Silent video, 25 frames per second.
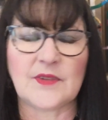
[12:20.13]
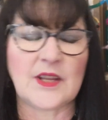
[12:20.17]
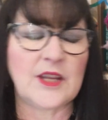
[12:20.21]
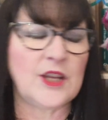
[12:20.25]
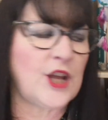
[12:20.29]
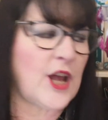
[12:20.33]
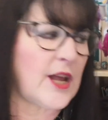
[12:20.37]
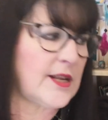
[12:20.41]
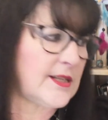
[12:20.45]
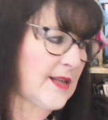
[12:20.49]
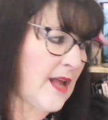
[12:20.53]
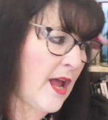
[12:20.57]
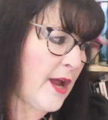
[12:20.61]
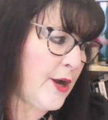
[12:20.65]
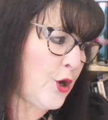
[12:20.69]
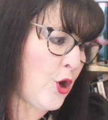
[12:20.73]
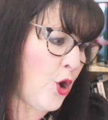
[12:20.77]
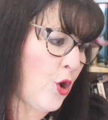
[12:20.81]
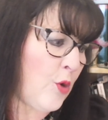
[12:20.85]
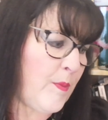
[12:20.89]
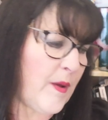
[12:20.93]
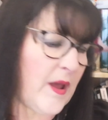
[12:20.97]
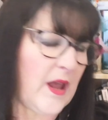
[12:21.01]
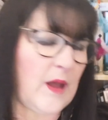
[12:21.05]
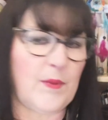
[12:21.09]
yes, I
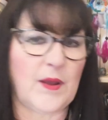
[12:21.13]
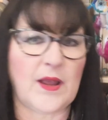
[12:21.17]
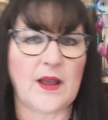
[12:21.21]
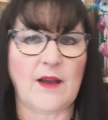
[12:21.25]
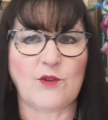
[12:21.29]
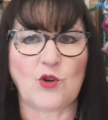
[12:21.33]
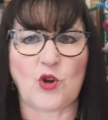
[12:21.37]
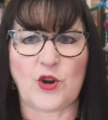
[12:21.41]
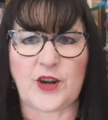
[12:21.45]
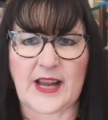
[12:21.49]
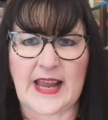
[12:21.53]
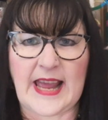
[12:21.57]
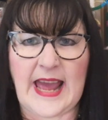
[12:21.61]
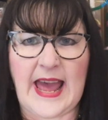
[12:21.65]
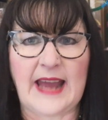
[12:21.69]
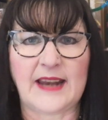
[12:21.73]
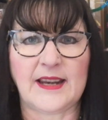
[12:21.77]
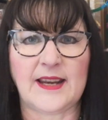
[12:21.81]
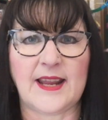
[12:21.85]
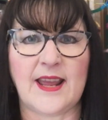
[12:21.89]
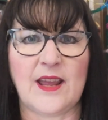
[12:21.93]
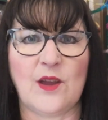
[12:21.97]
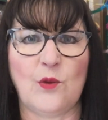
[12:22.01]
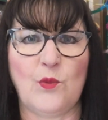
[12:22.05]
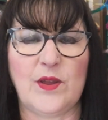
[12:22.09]
know, baby, I've got a
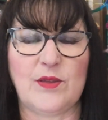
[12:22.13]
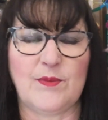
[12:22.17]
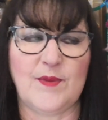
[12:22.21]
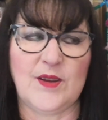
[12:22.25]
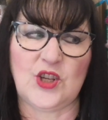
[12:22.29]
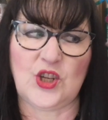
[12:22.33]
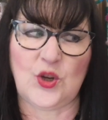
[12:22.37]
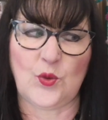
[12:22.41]
cat here with me.